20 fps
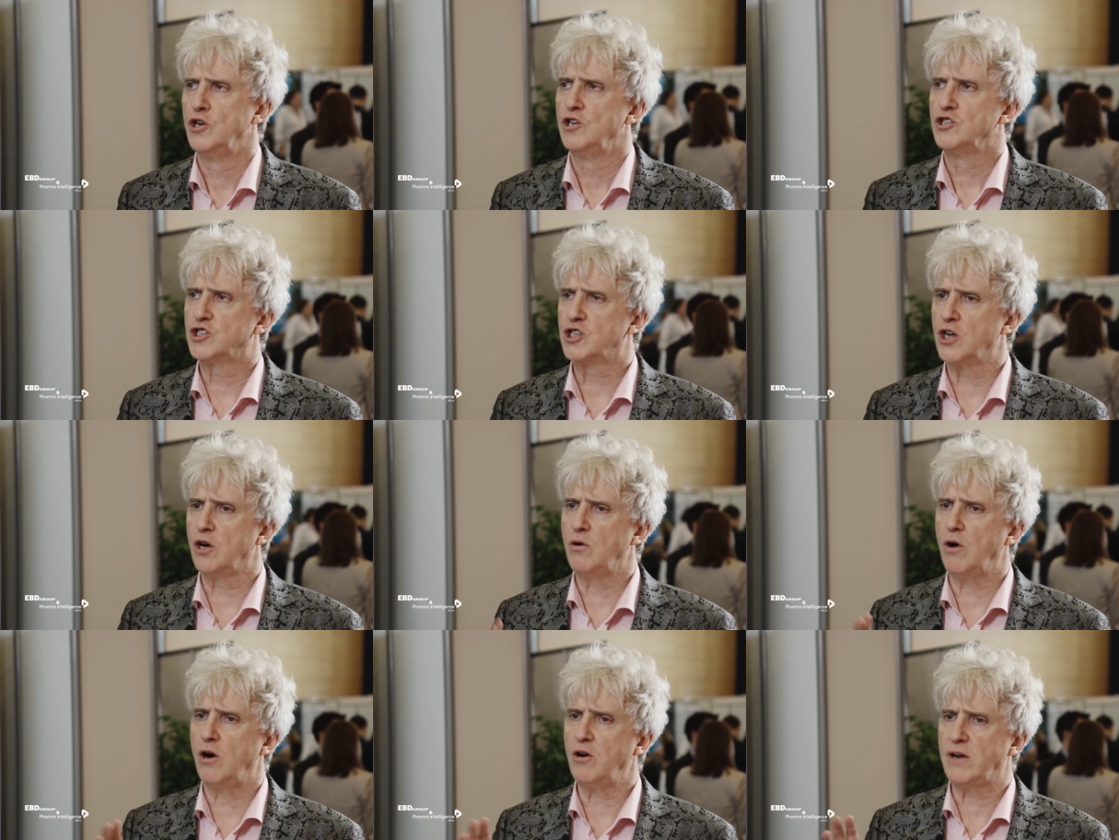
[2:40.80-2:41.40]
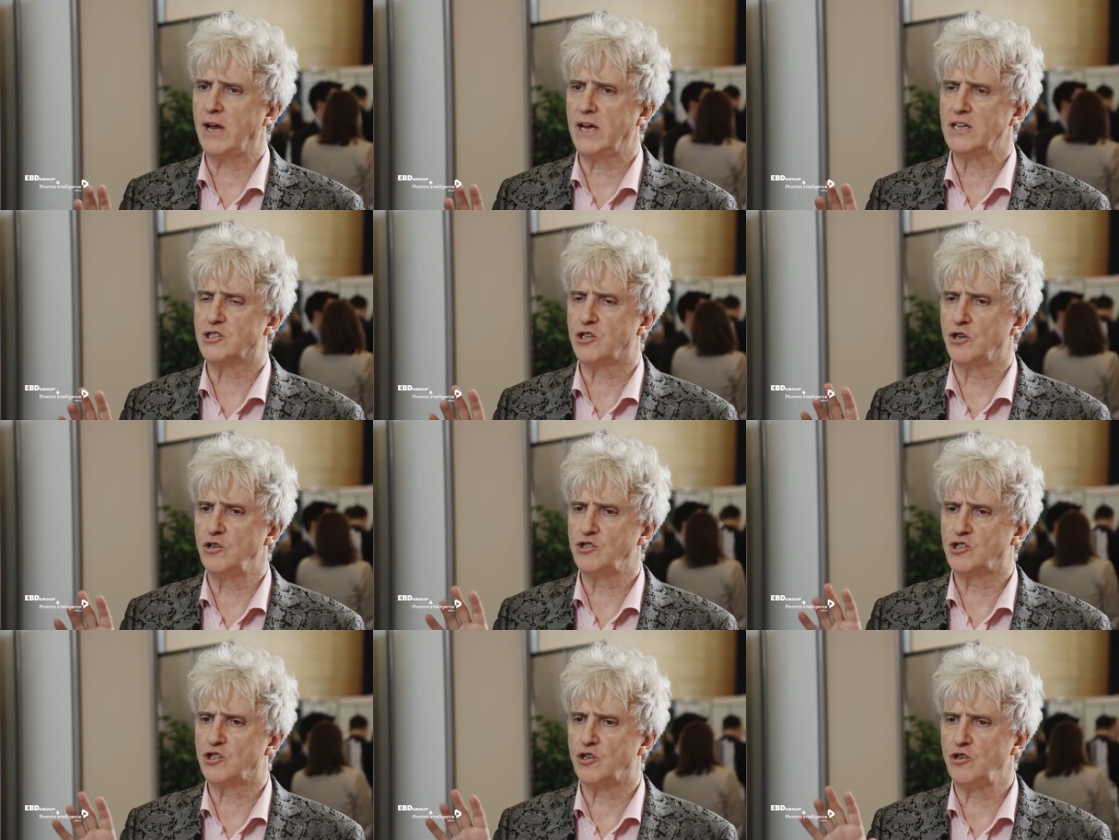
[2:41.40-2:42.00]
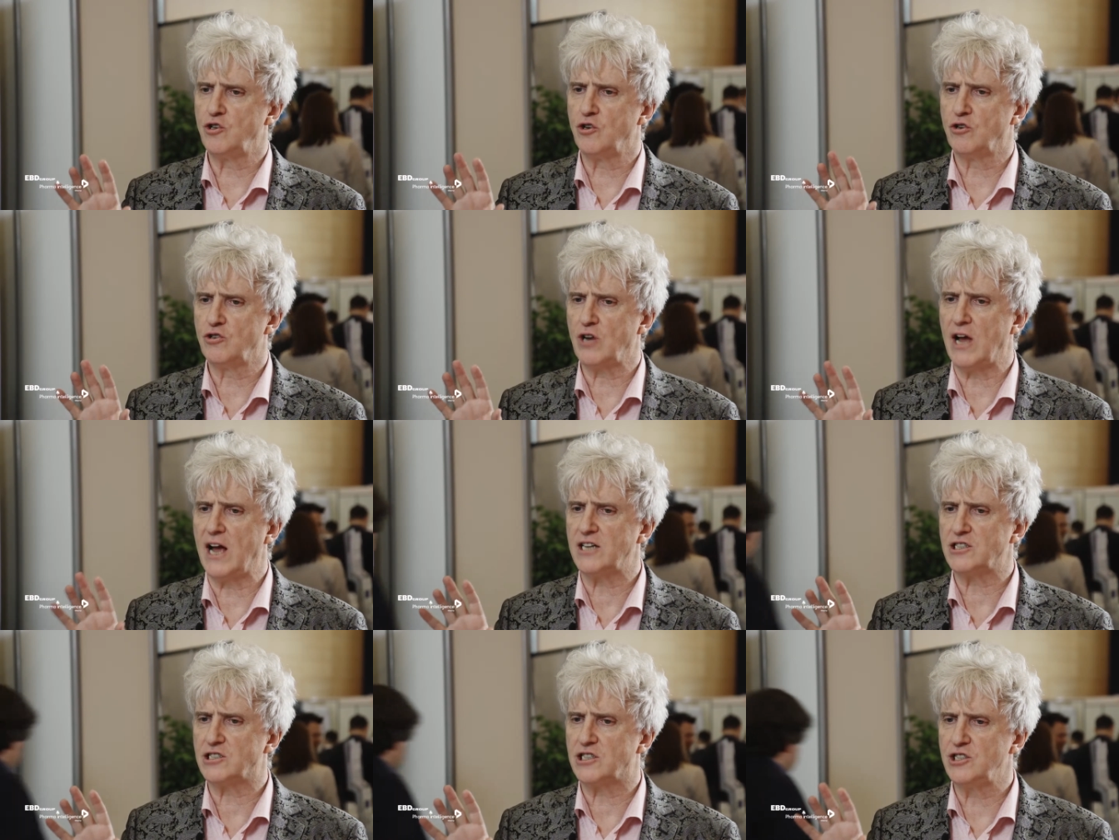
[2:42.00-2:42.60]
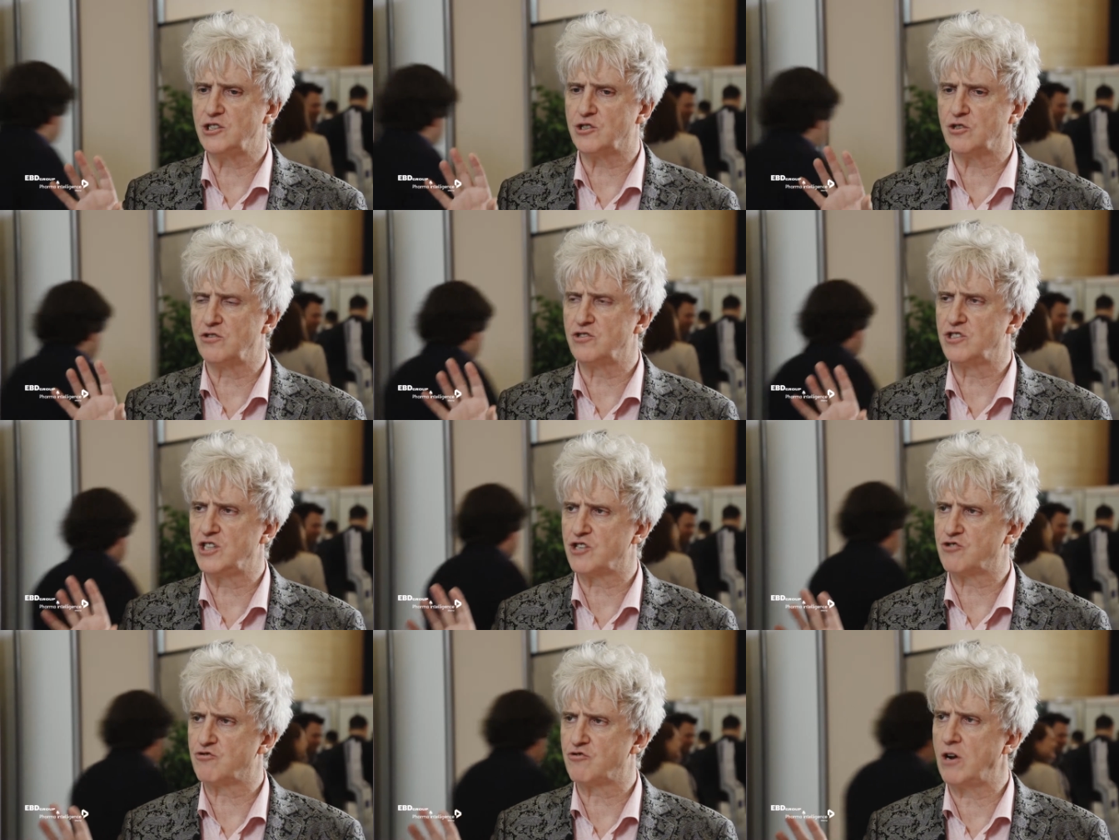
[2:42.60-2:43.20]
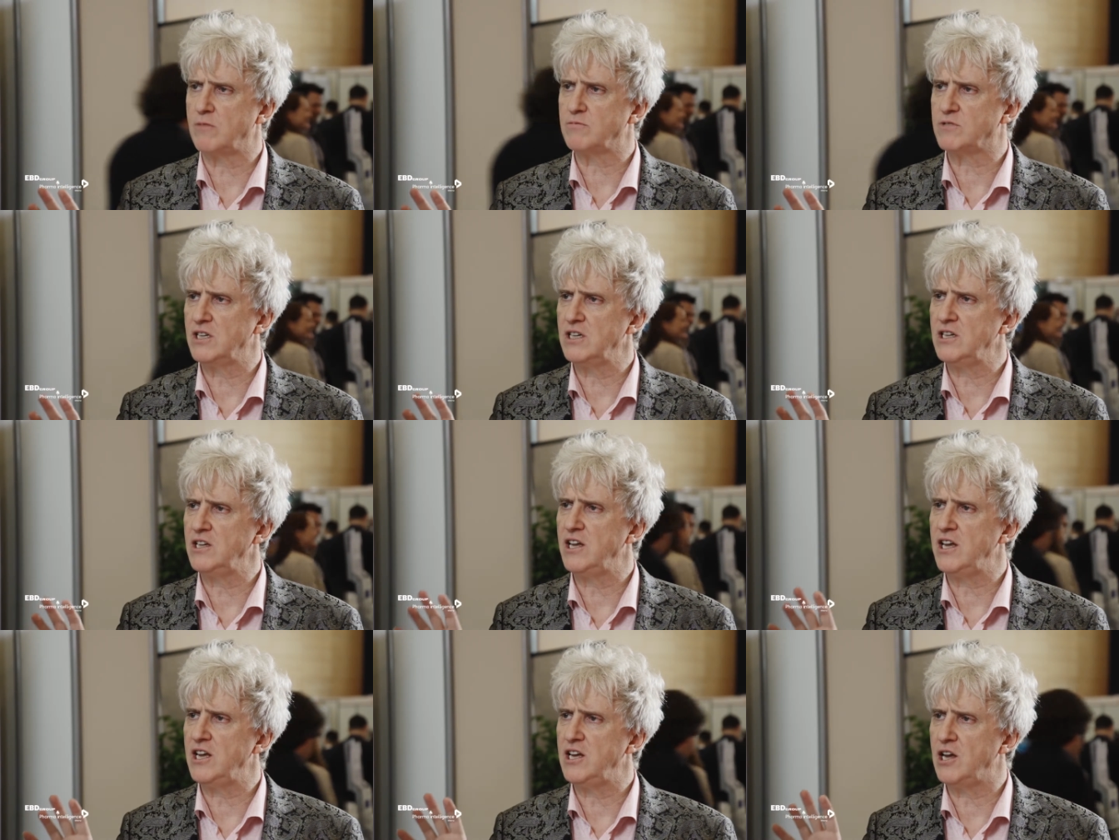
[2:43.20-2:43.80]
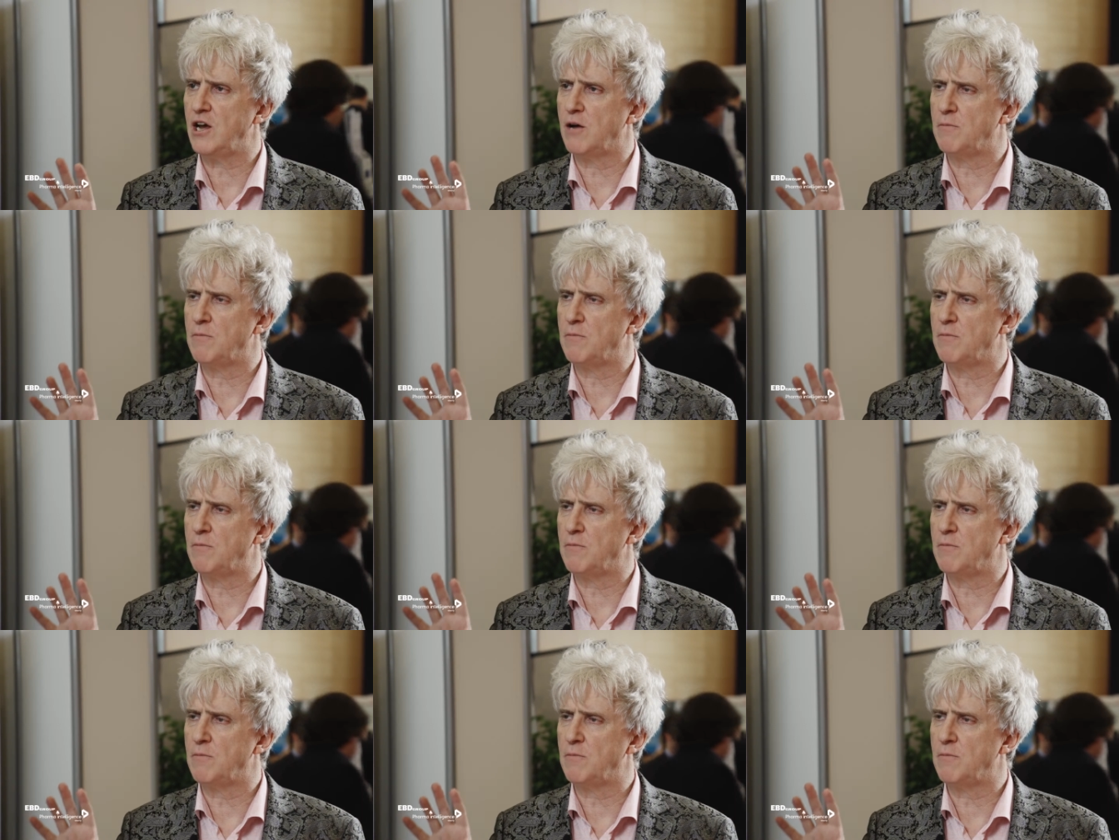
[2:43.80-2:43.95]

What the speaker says: So, okay, so you're actually sort of disrupting the